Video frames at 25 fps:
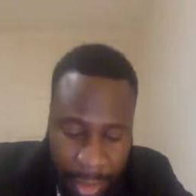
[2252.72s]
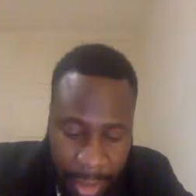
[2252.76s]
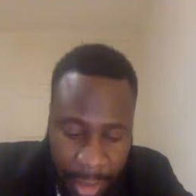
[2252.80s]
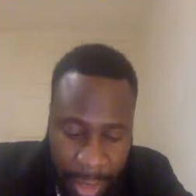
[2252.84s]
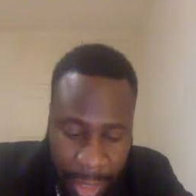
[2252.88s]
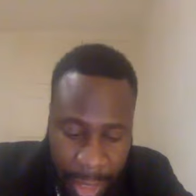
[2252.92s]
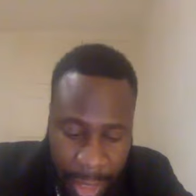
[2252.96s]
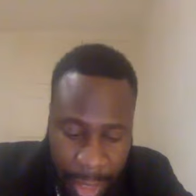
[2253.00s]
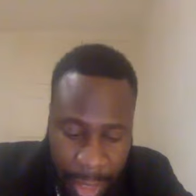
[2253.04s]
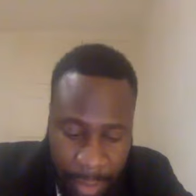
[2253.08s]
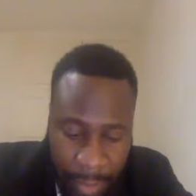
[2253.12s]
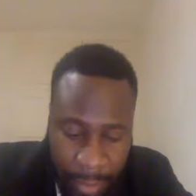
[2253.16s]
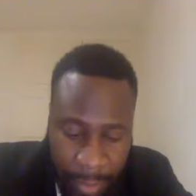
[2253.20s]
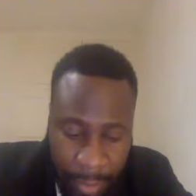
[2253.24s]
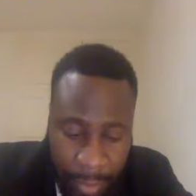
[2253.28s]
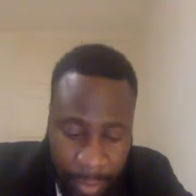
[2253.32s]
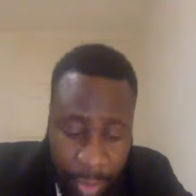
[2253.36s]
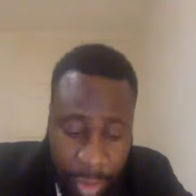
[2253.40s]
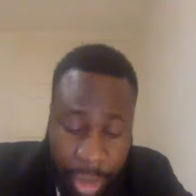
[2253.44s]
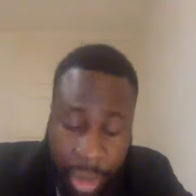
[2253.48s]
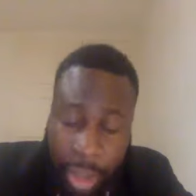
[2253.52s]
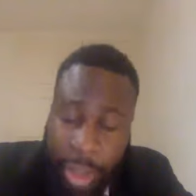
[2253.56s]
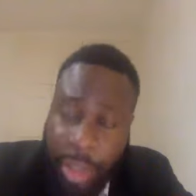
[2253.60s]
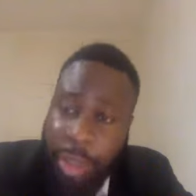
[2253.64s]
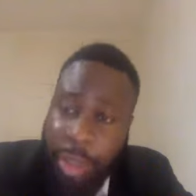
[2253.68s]
um,
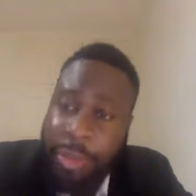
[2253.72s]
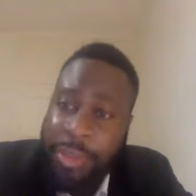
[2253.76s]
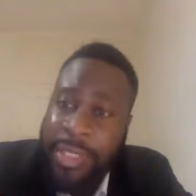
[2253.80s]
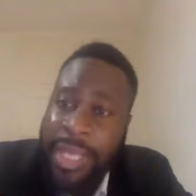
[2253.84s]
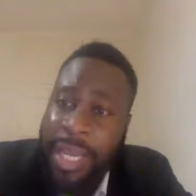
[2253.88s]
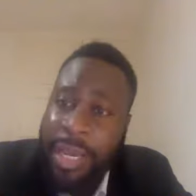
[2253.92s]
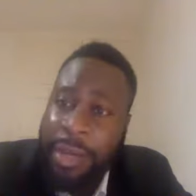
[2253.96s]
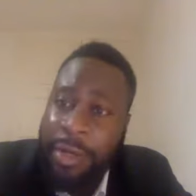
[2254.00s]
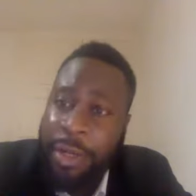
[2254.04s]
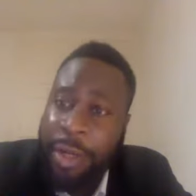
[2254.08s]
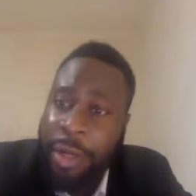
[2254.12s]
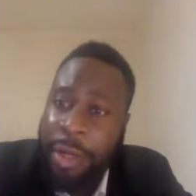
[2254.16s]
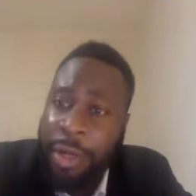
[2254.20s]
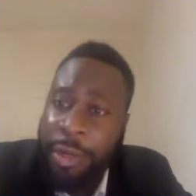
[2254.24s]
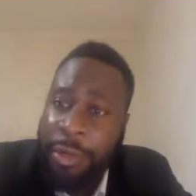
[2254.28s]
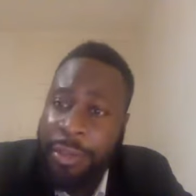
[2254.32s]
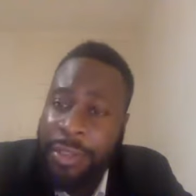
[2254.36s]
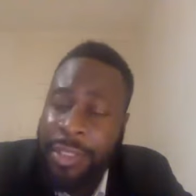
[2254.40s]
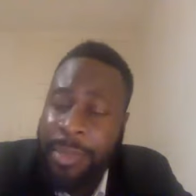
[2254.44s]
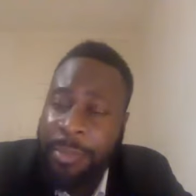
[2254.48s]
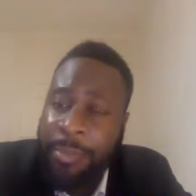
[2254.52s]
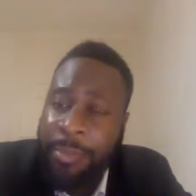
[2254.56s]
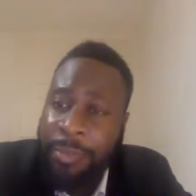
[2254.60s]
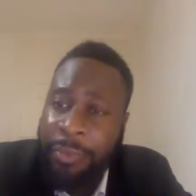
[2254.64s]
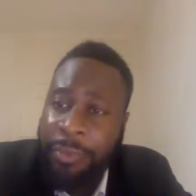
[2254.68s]
gonna close there, gonna
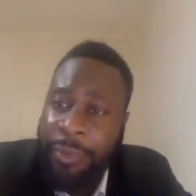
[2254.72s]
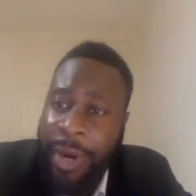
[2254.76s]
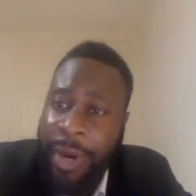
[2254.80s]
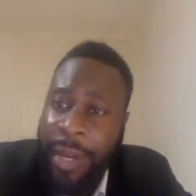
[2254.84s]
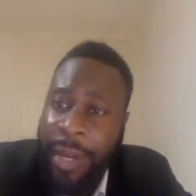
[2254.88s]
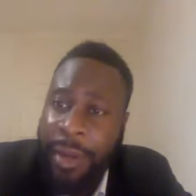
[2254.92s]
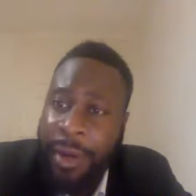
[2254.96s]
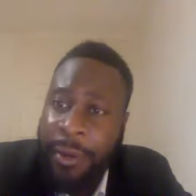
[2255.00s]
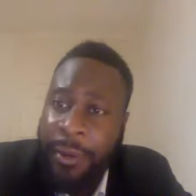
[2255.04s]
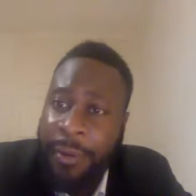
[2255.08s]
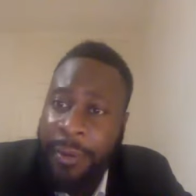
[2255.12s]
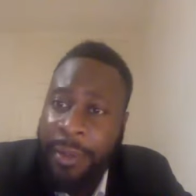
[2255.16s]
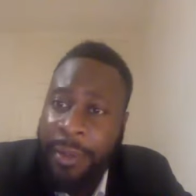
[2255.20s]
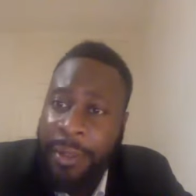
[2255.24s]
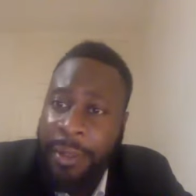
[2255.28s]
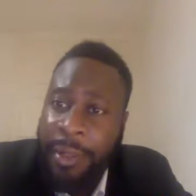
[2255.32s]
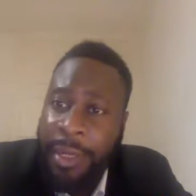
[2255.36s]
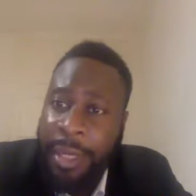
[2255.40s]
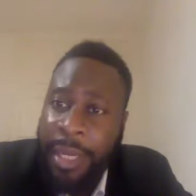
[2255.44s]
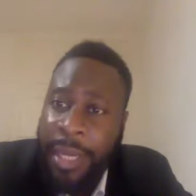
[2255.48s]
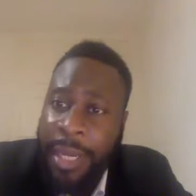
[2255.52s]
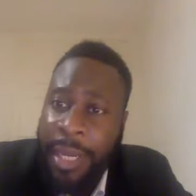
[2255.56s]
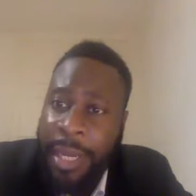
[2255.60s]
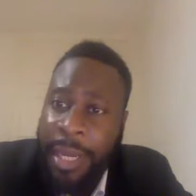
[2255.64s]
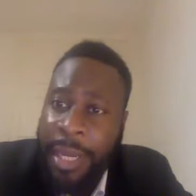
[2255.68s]
close in prayer,
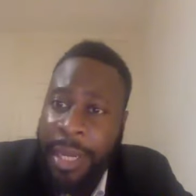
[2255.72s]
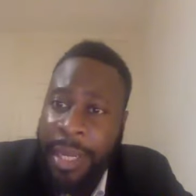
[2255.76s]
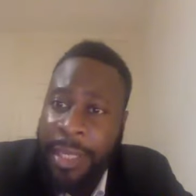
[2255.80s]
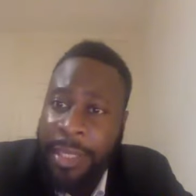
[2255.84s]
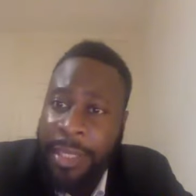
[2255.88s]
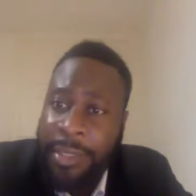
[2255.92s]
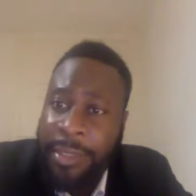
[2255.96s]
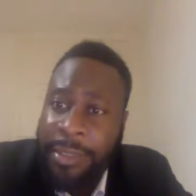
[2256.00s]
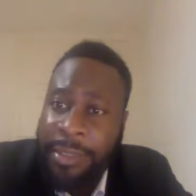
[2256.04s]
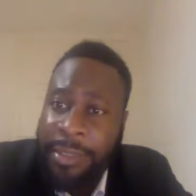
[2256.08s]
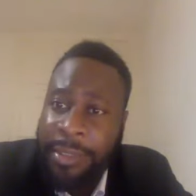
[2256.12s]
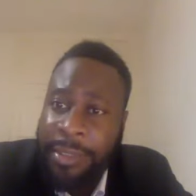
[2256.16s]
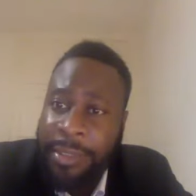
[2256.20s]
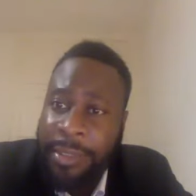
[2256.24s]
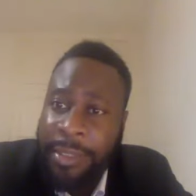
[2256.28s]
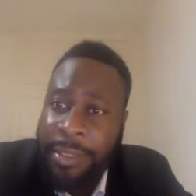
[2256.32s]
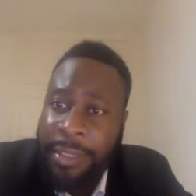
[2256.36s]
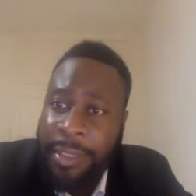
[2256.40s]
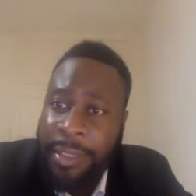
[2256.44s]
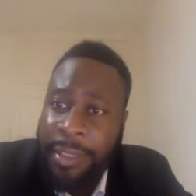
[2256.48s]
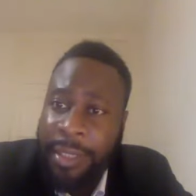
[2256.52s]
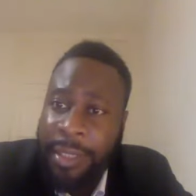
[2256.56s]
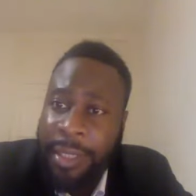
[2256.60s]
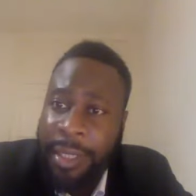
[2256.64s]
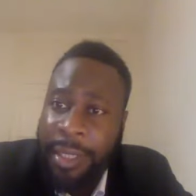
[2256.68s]
and
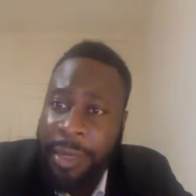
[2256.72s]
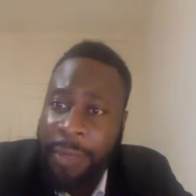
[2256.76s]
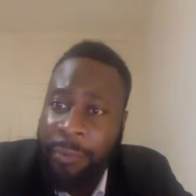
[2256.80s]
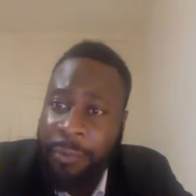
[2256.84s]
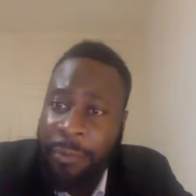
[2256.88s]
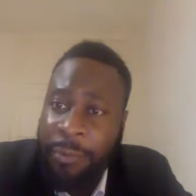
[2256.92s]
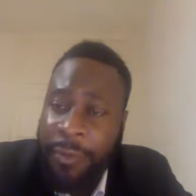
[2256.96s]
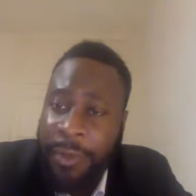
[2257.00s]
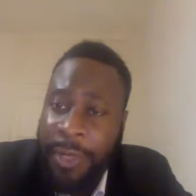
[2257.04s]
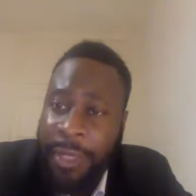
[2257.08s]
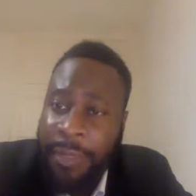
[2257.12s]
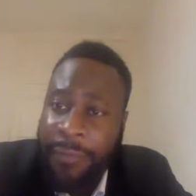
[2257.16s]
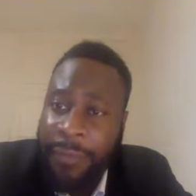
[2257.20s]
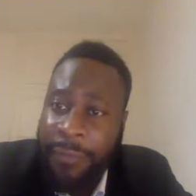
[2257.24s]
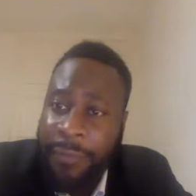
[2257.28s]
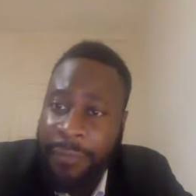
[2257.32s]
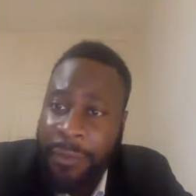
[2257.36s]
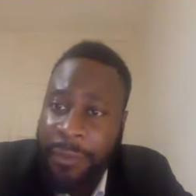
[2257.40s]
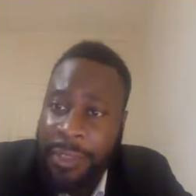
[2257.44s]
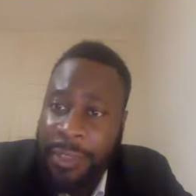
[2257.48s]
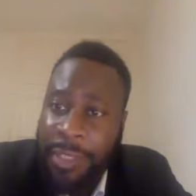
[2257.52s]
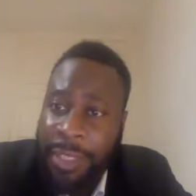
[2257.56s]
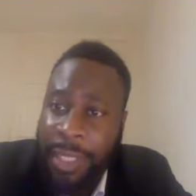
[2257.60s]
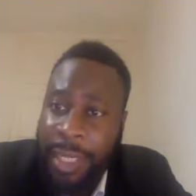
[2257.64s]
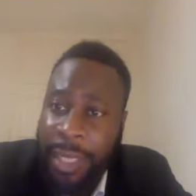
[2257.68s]
I uh, will leave it
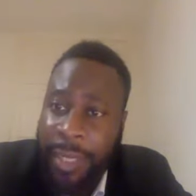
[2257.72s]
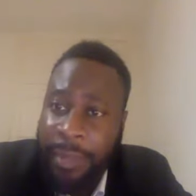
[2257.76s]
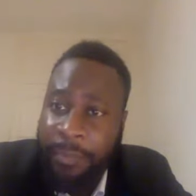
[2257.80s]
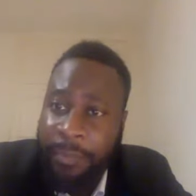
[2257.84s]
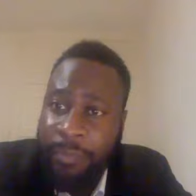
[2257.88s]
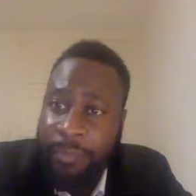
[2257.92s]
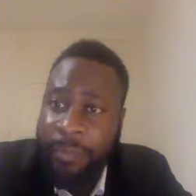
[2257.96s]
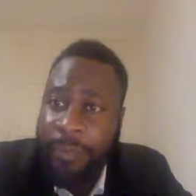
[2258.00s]
for tonight.